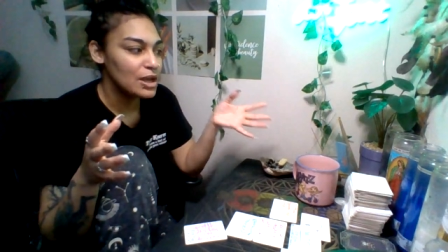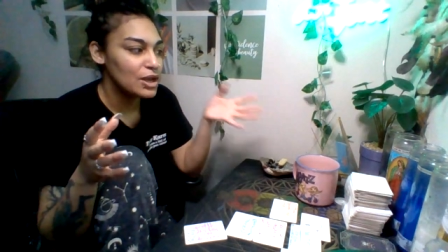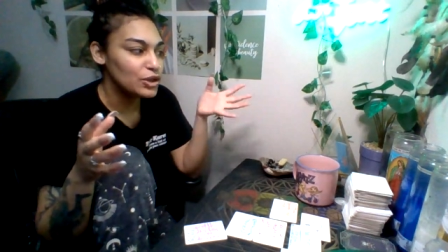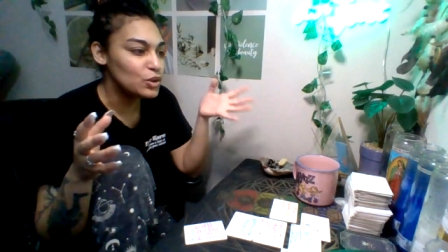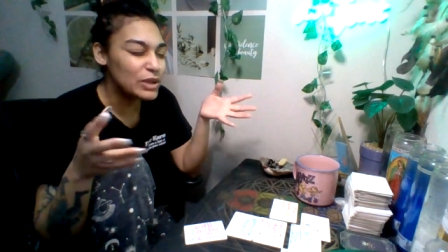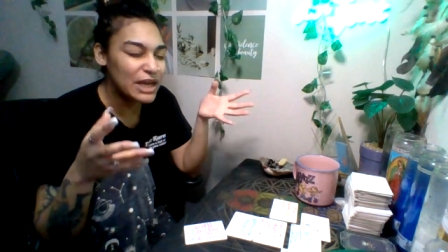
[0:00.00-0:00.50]

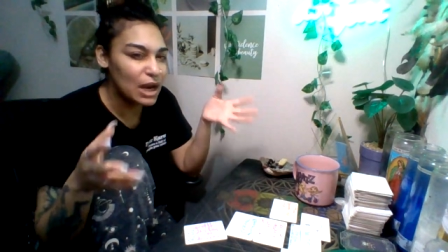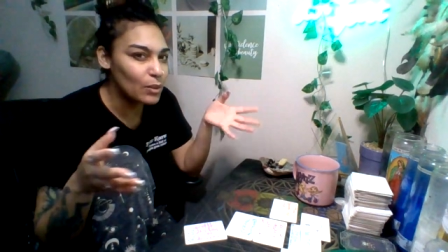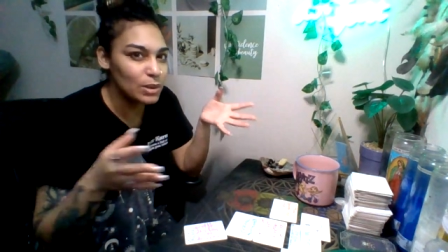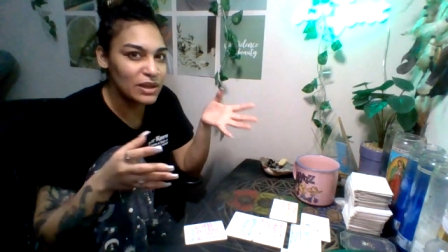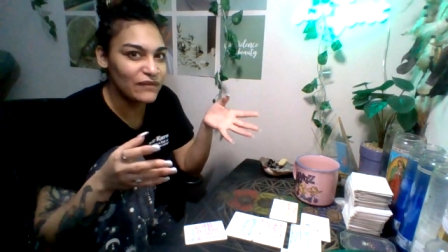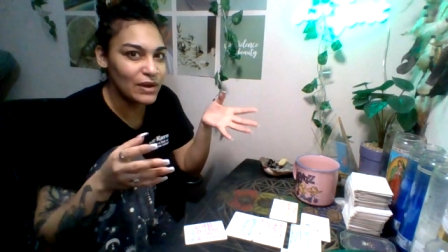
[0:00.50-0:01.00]
you can't
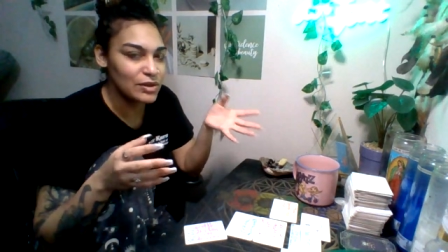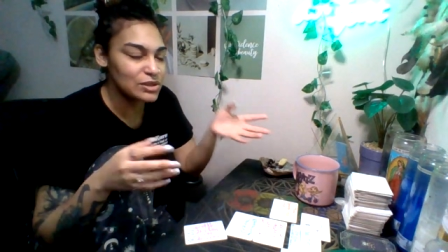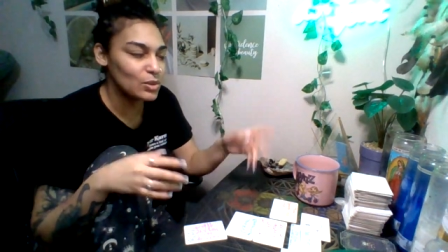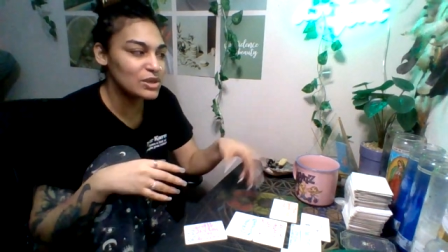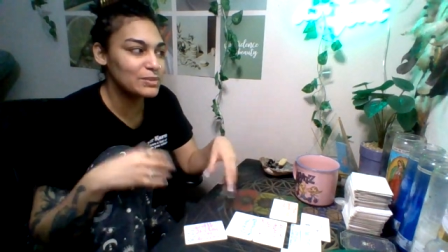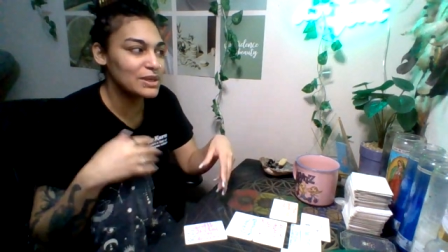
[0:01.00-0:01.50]
really find the
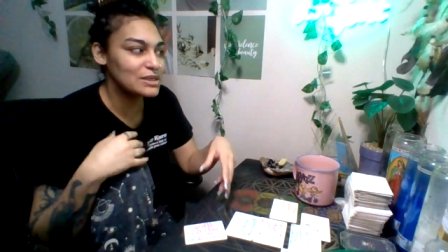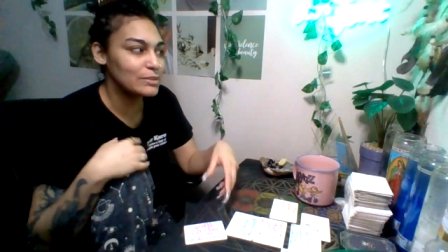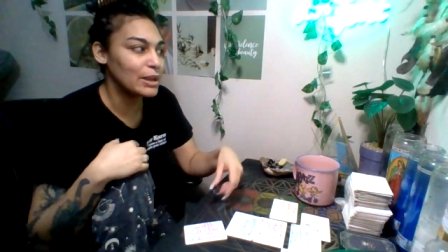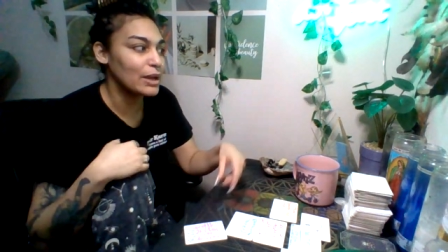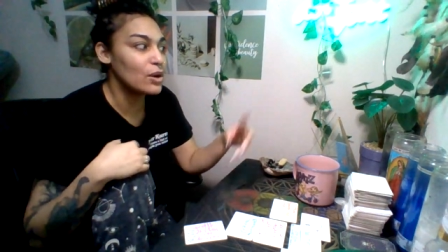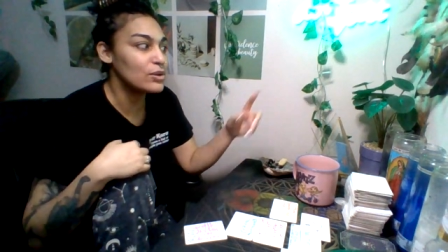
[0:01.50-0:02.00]
source, because they'd
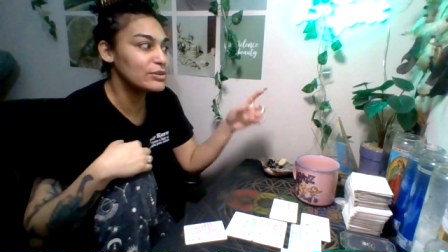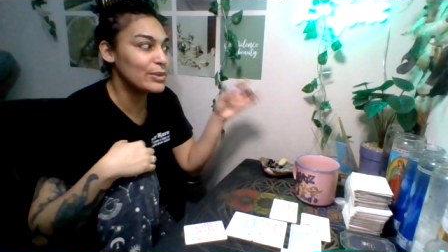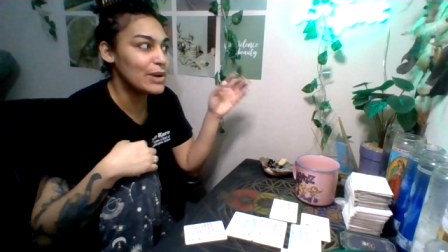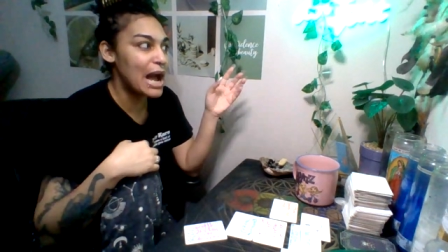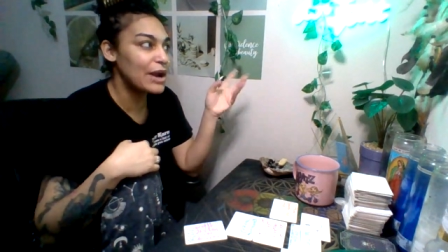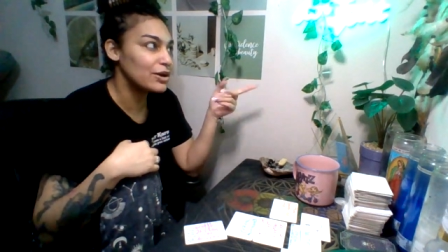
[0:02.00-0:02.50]
be like, oh, well,
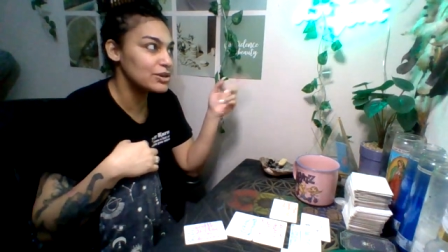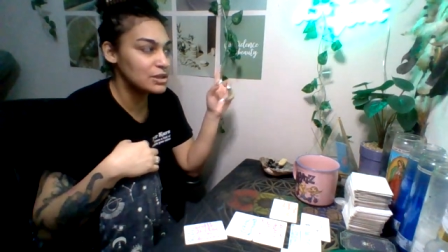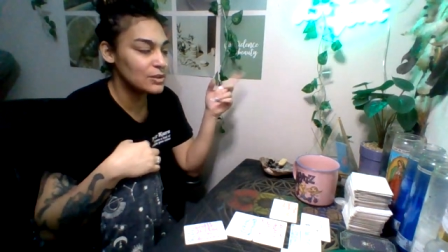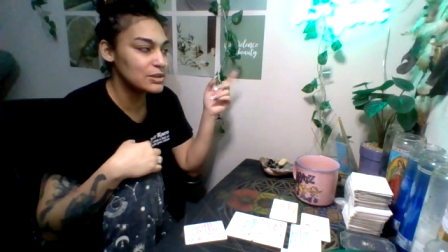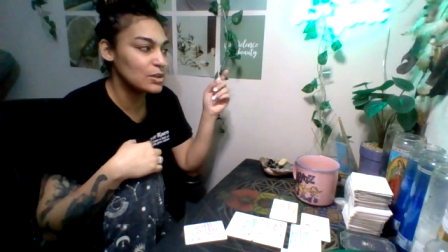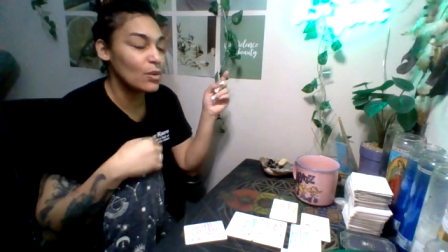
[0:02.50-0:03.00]
I heard
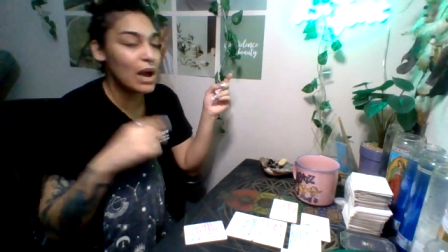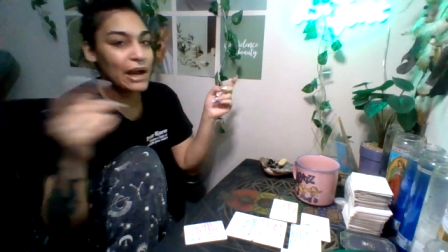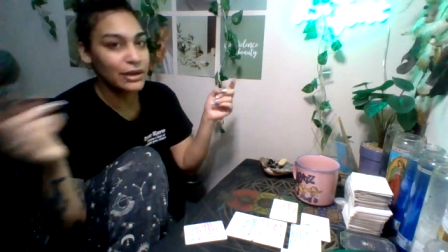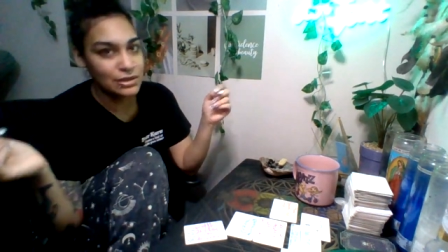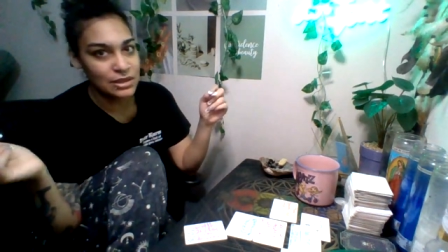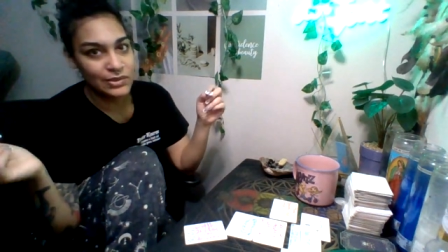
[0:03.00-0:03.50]
so-and-so, well, I
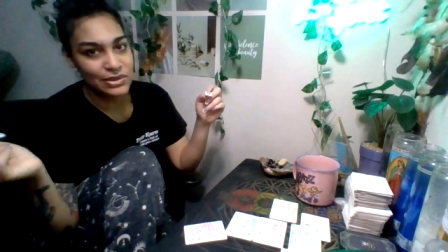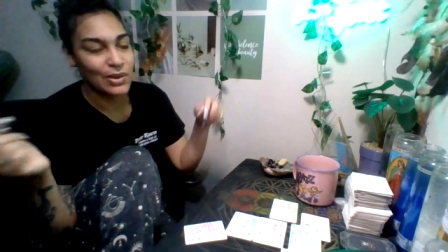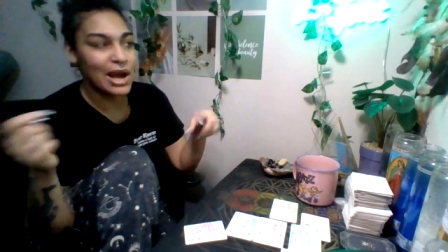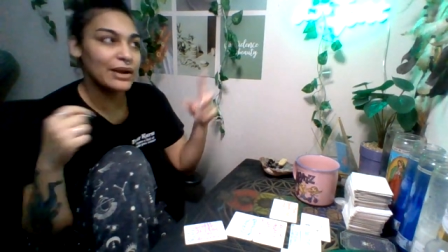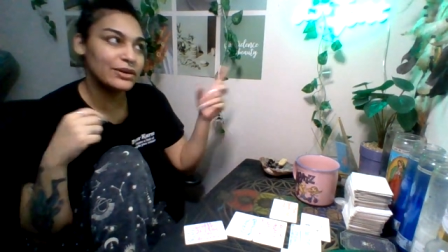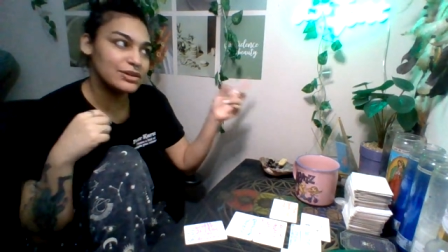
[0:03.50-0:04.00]
heard so-and-so,
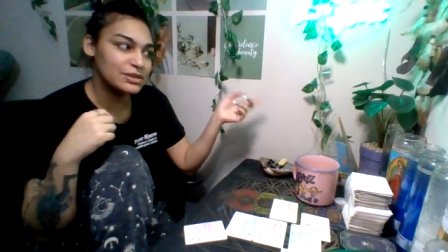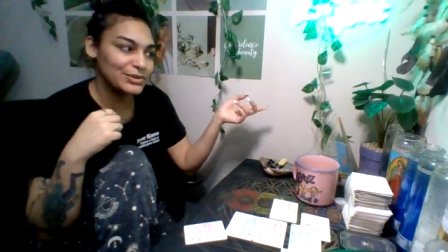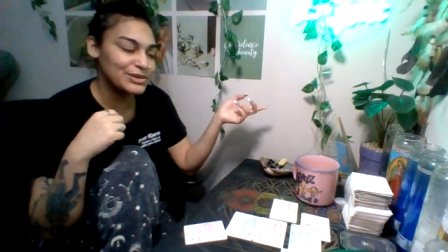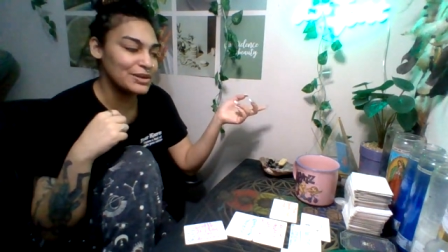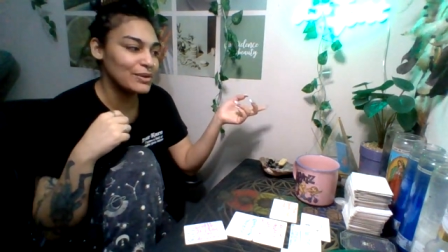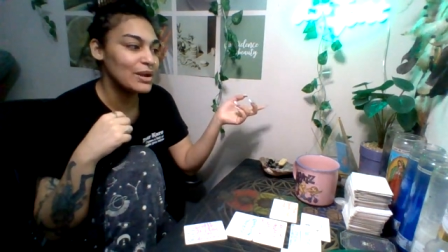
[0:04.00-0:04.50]
I heard
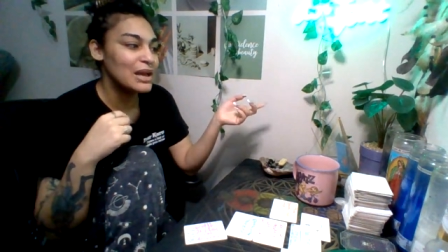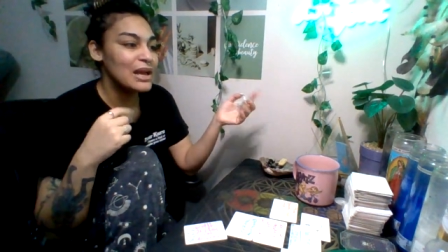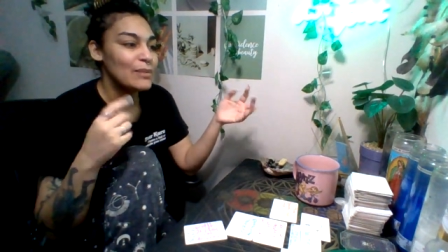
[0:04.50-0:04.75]
so-and-so,